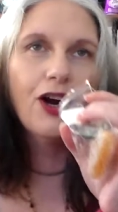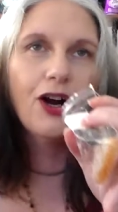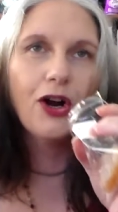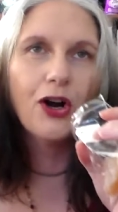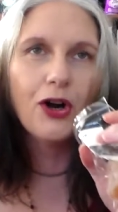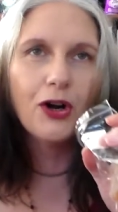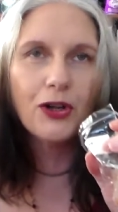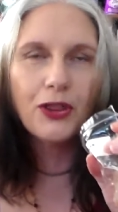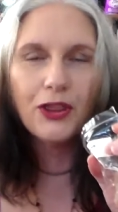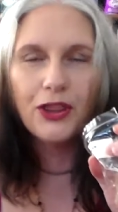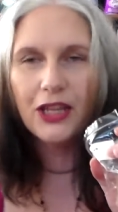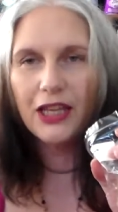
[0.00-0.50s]

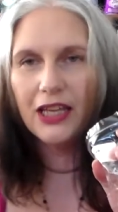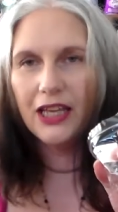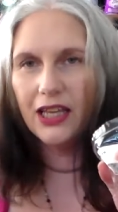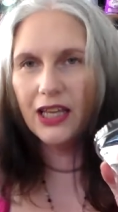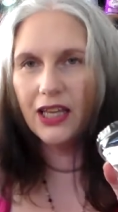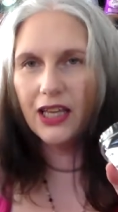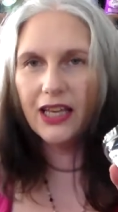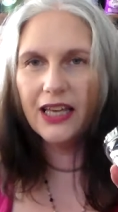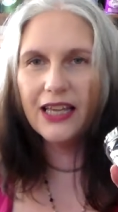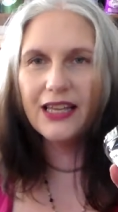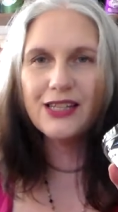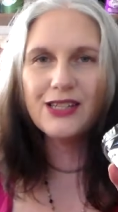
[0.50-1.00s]

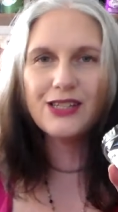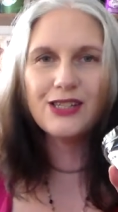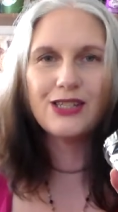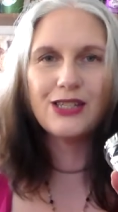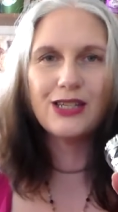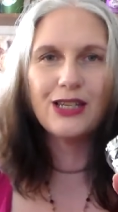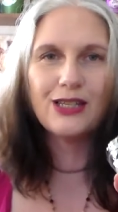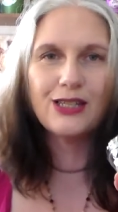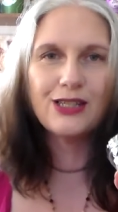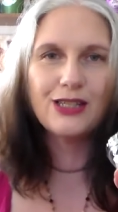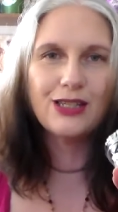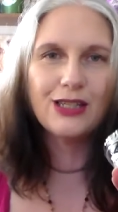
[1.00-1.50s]
earthy,
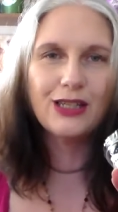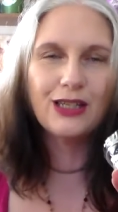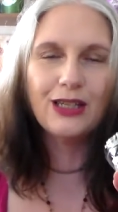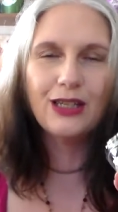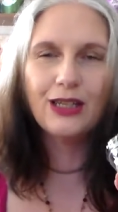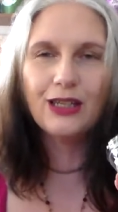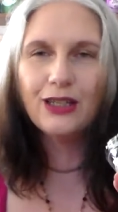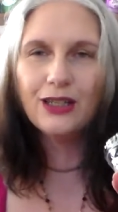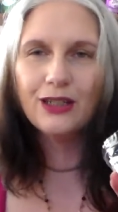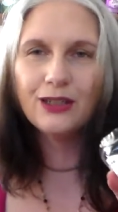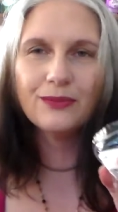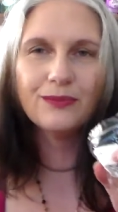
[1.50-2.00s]

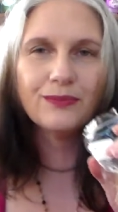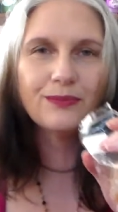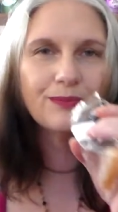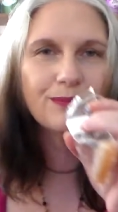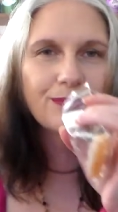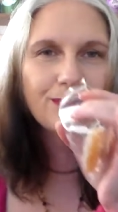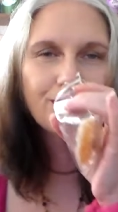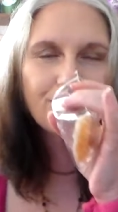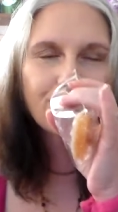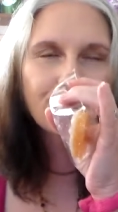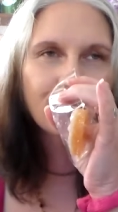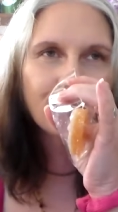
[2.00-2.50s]
incensey,
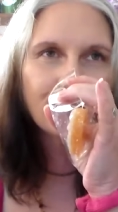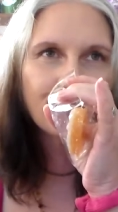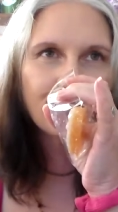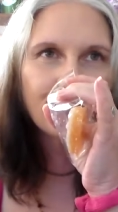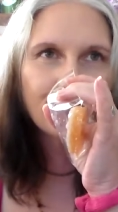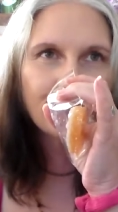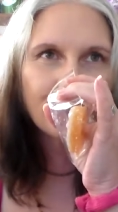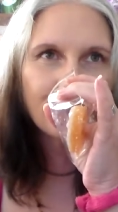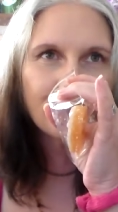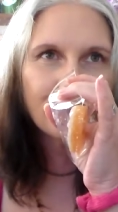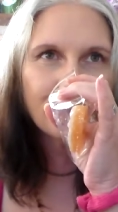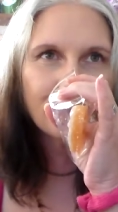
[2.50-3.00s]

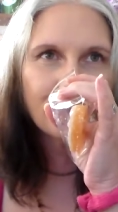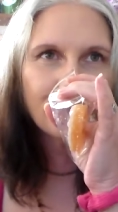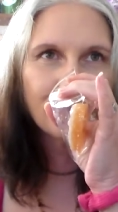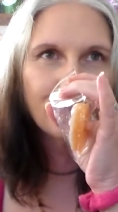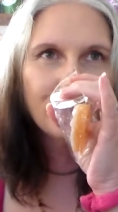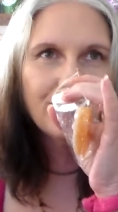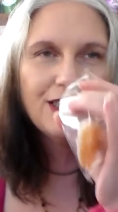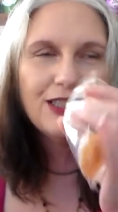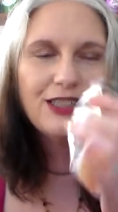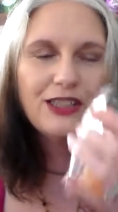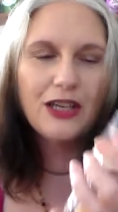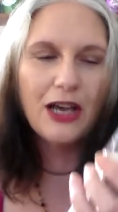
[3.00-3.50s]

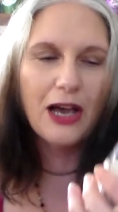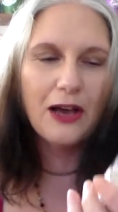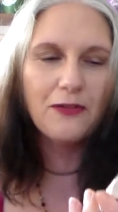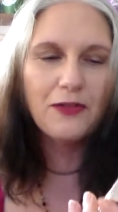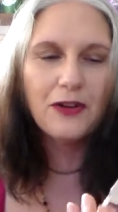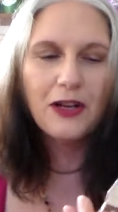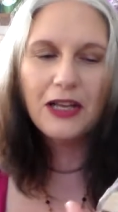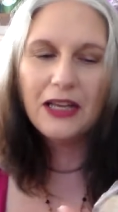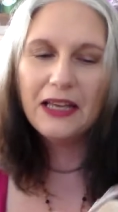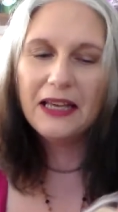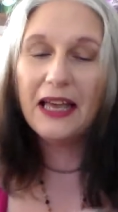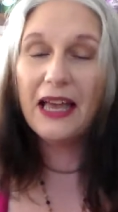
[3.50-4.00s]

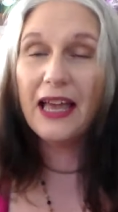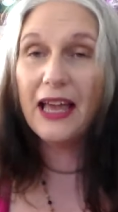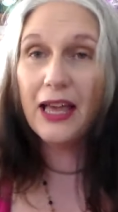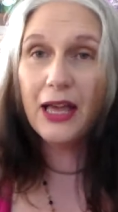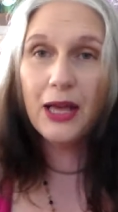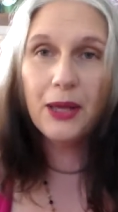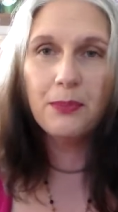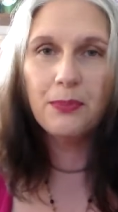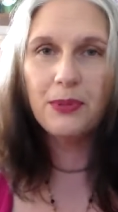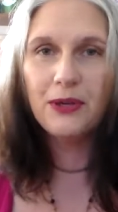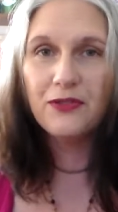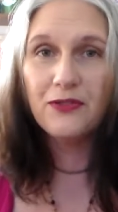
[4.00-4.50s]
definitely a
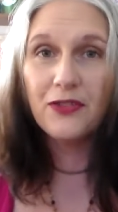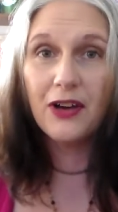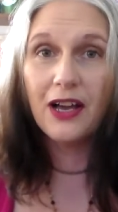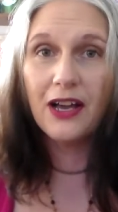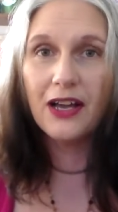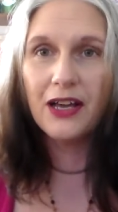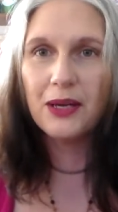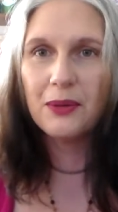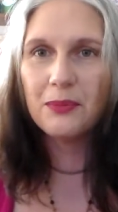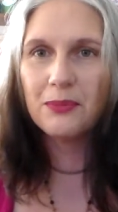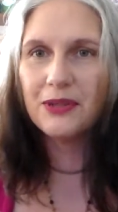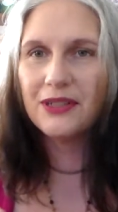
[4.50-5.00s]
hippie
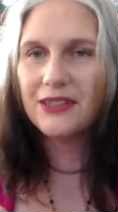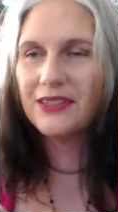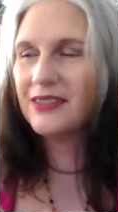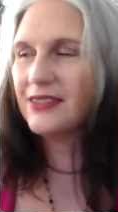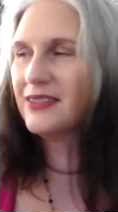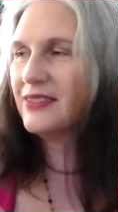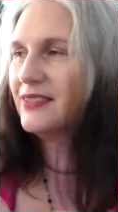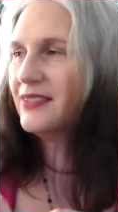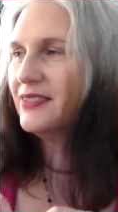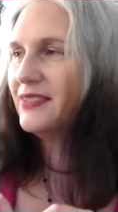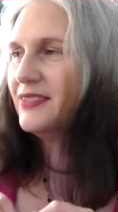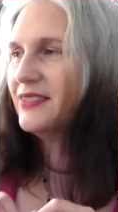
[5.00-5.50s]
vibe.
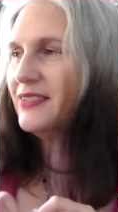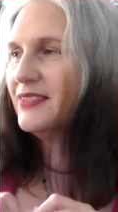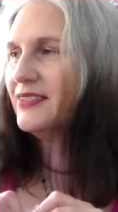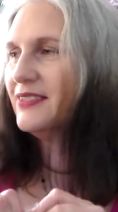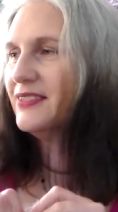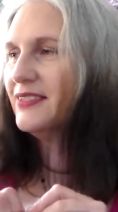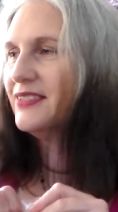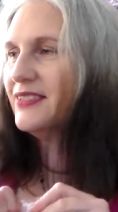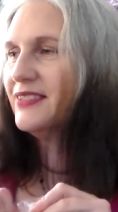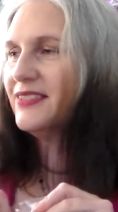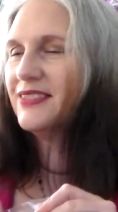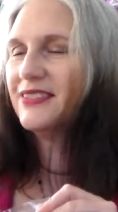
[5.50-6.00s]

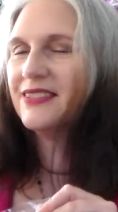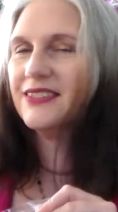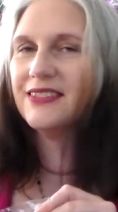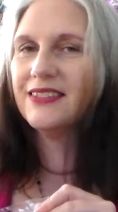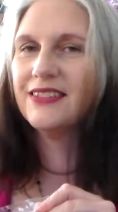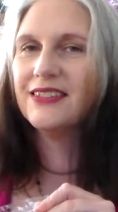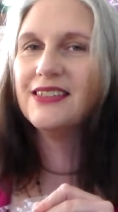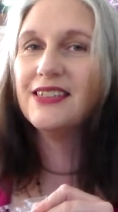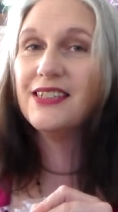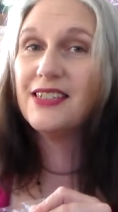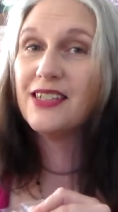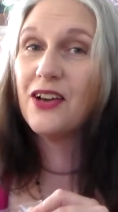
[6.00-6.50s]

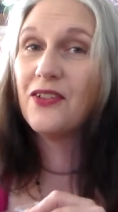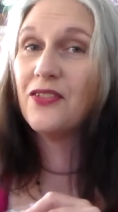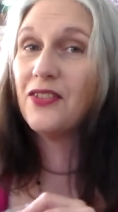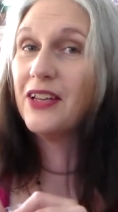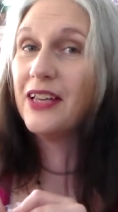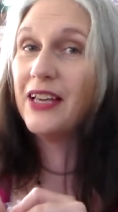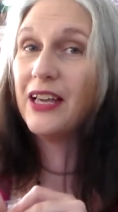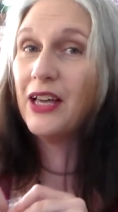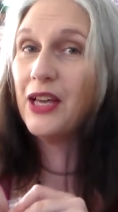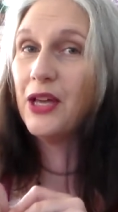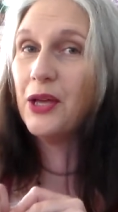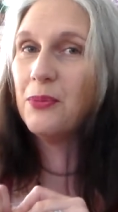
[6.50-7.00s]

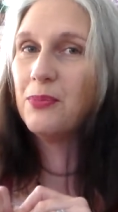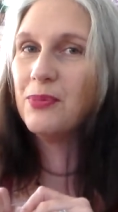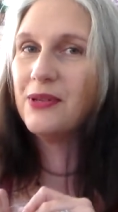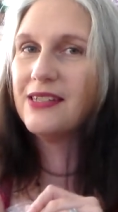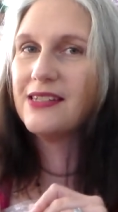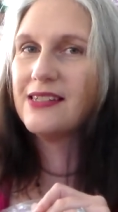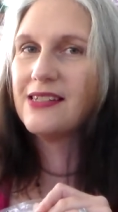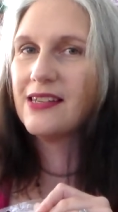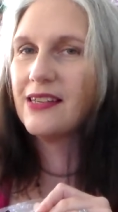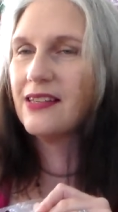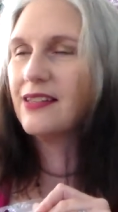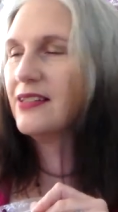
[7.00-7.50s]
Definitely a
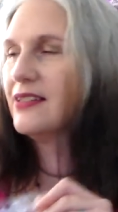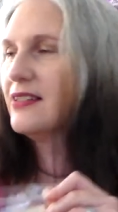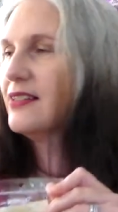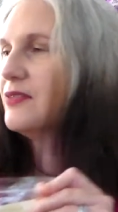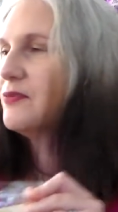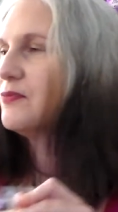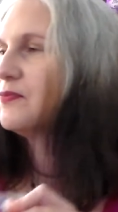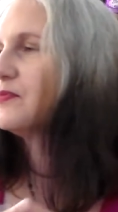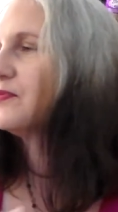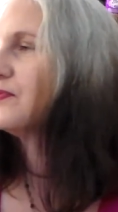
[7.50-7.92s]
hippie scent.